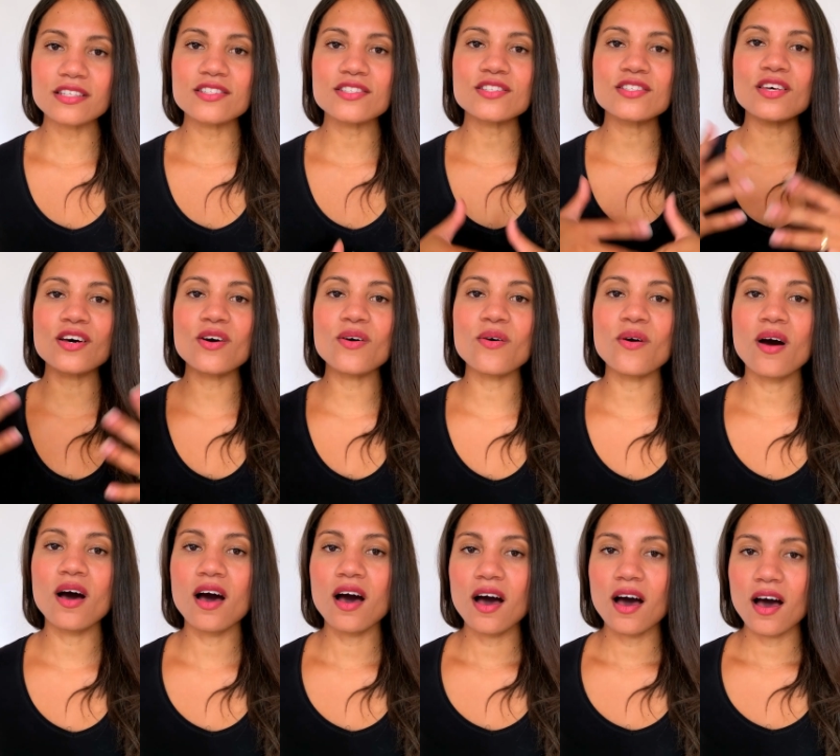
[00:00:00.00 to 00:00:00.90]

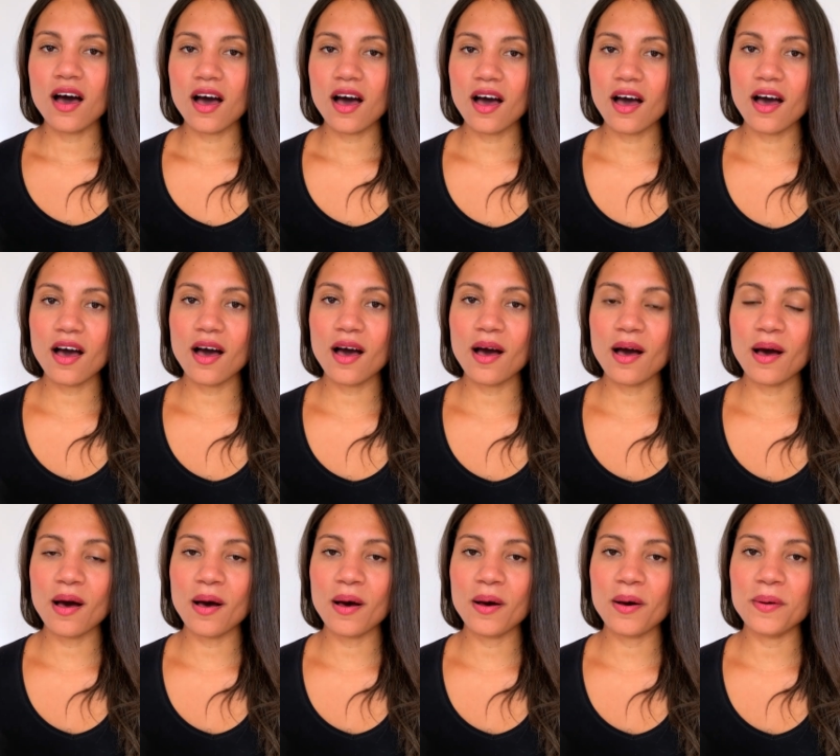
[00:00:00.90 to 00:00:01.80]
So,
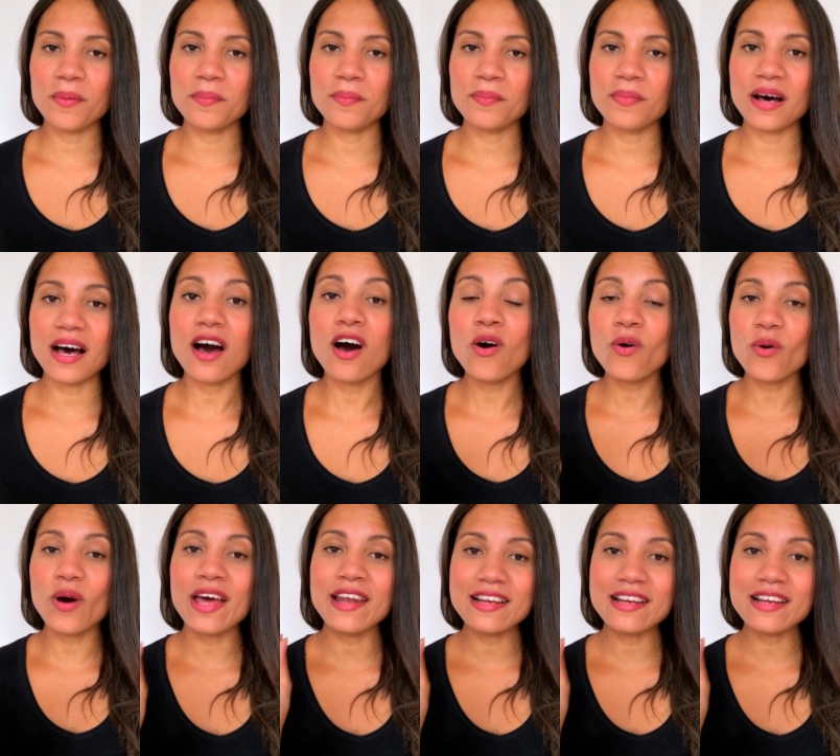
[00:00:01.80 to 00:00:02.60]
oh,